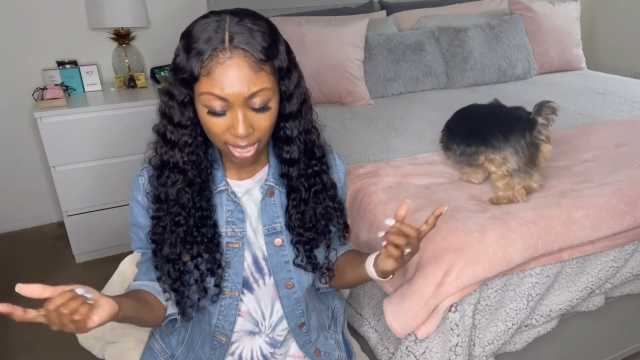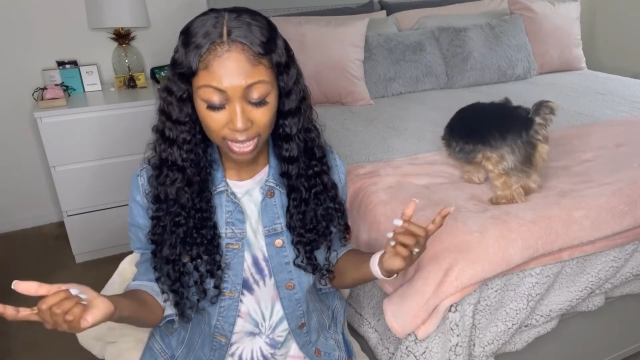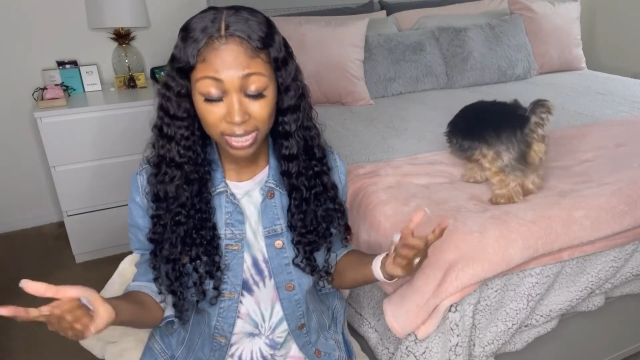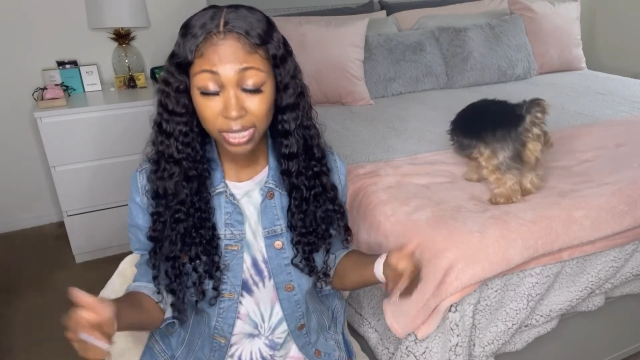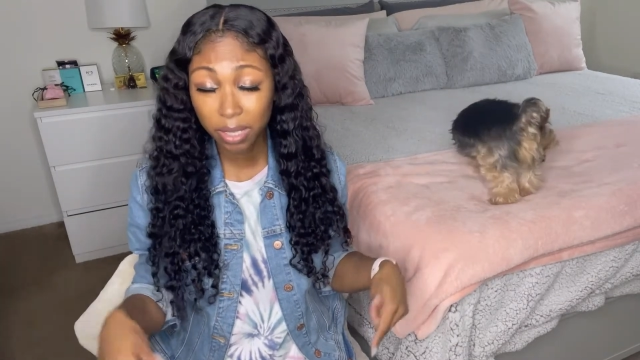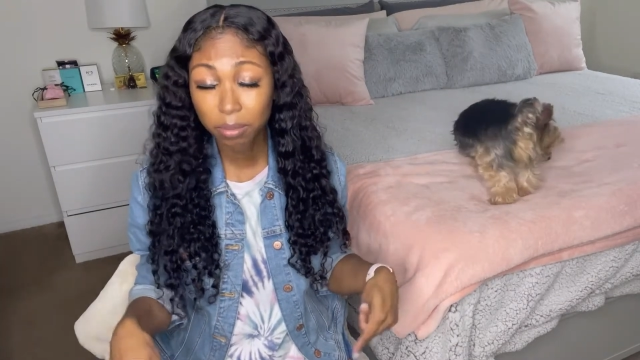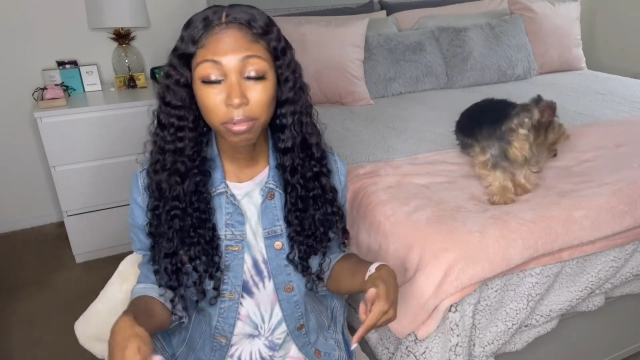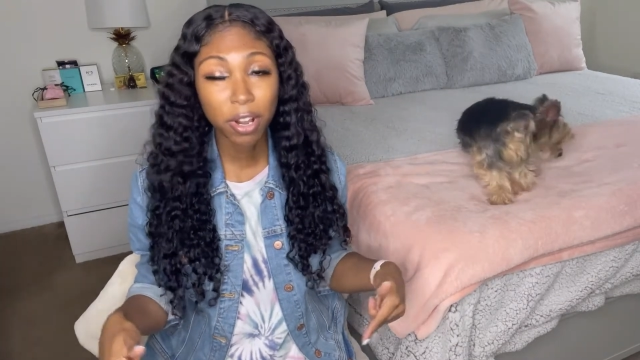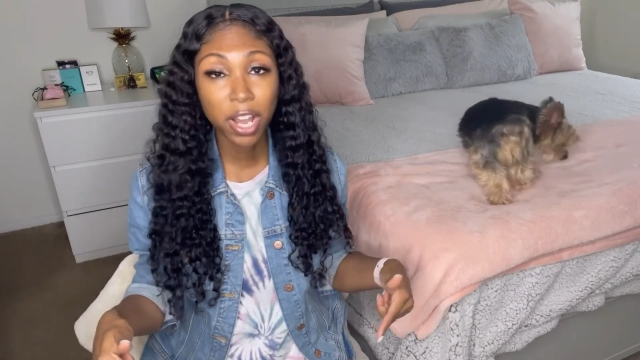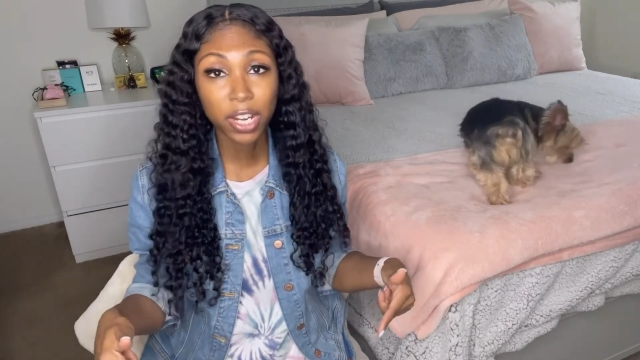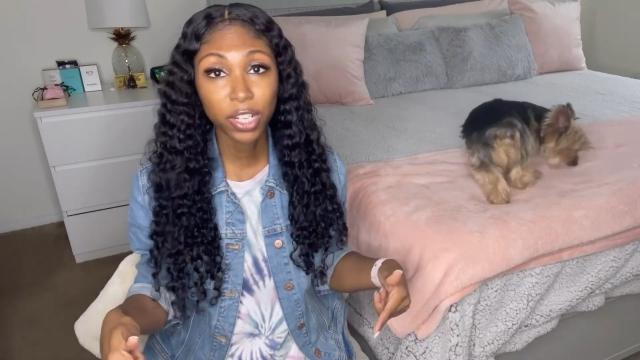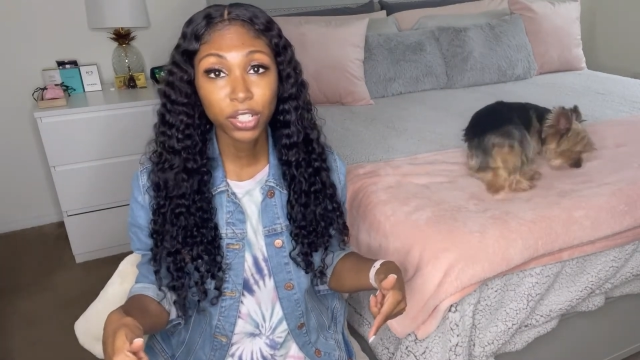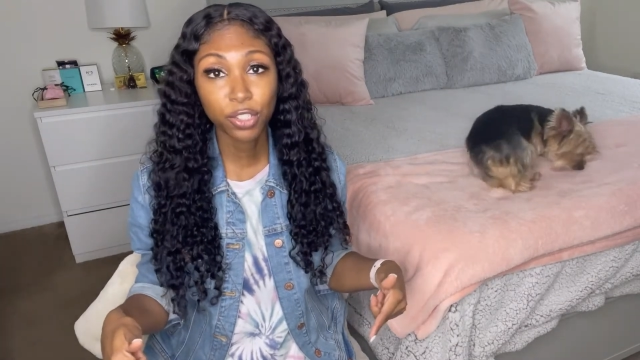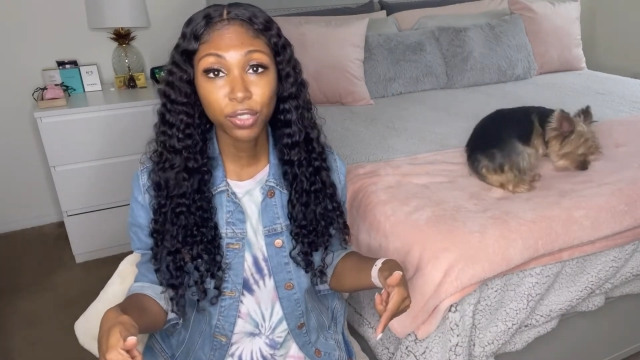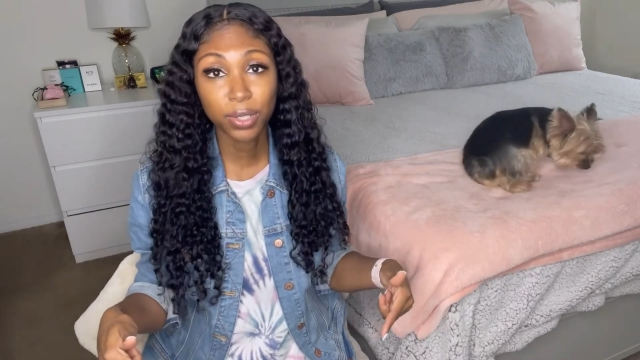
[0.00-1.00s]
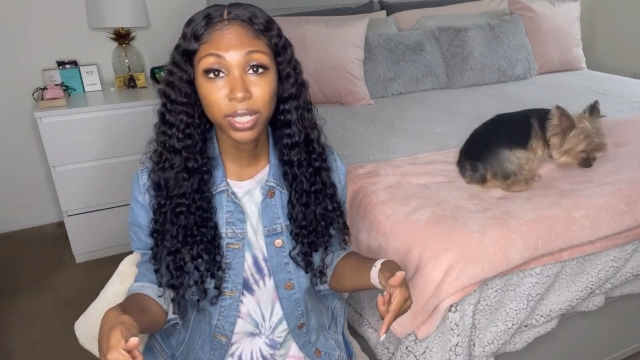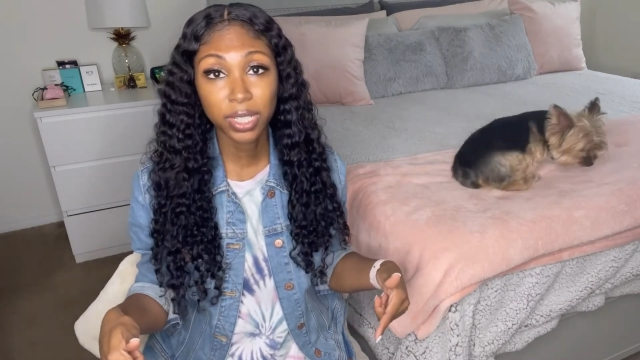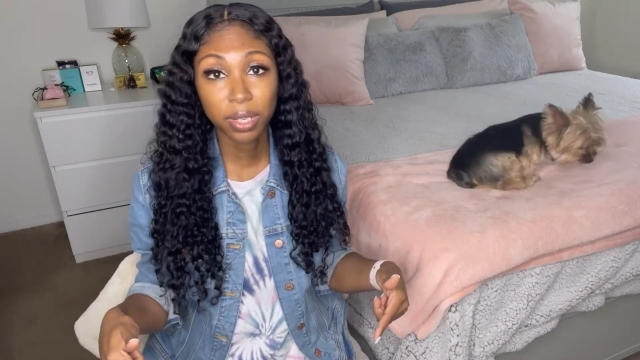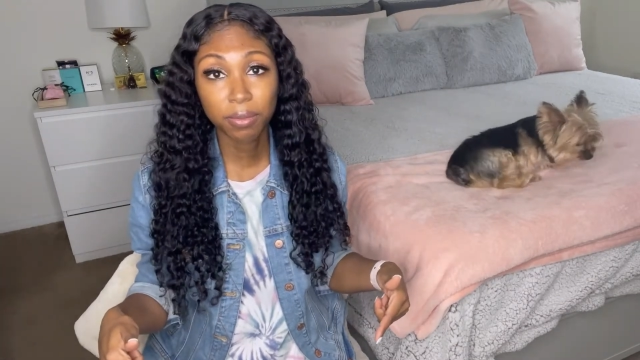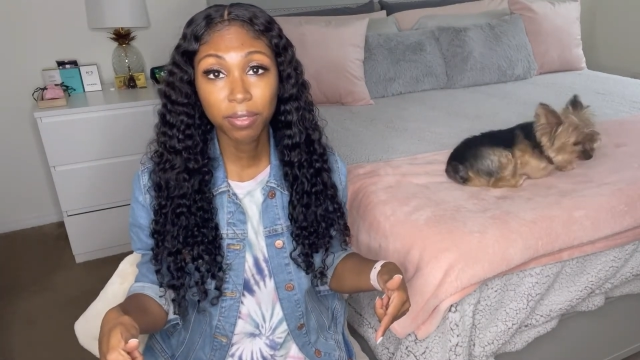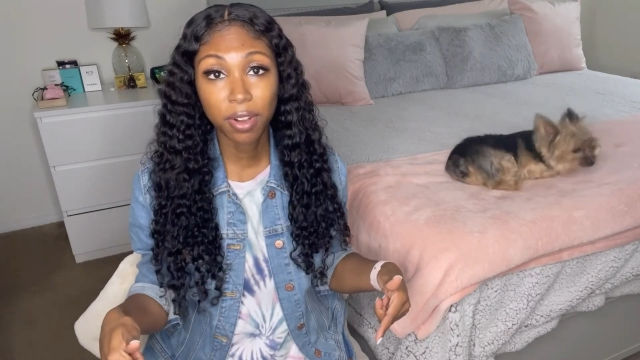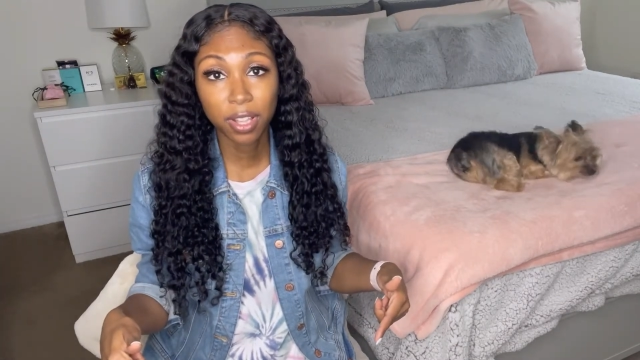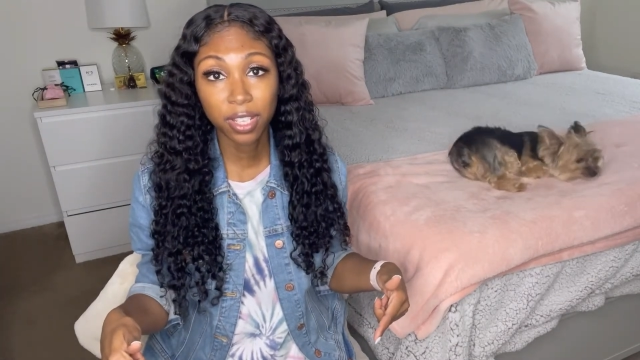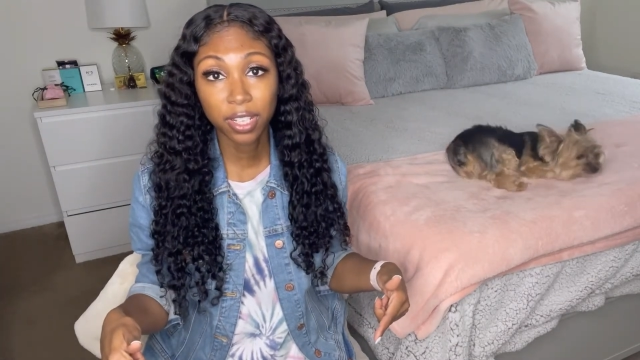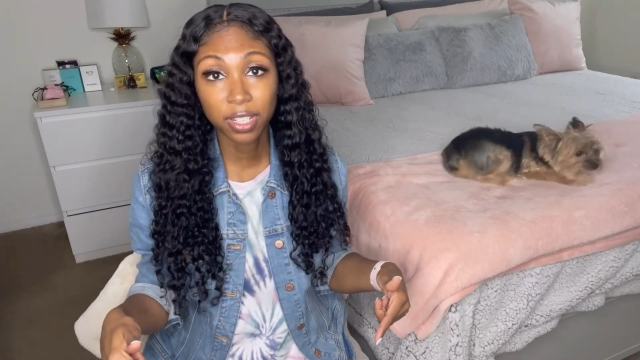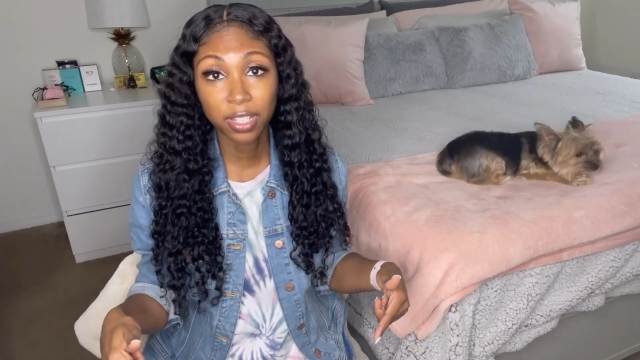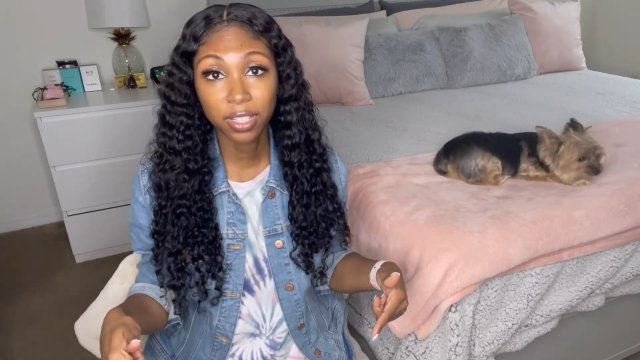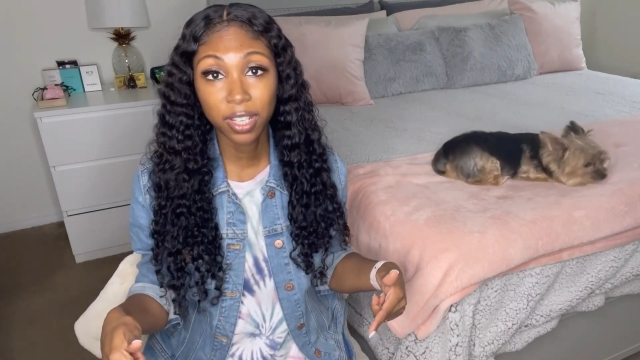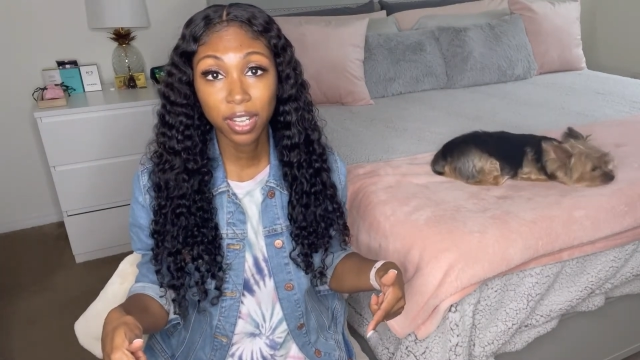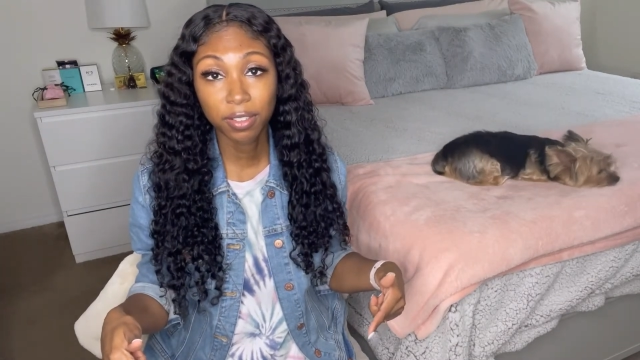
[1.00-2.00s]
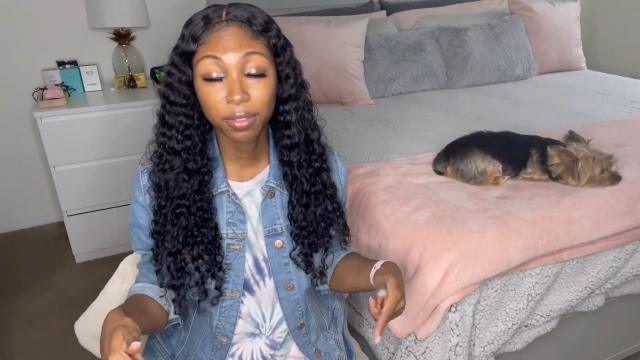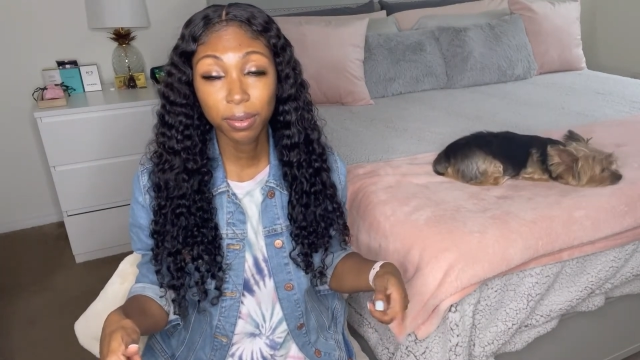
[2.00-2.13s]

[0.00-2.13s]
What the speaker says: Some products you end up falling in love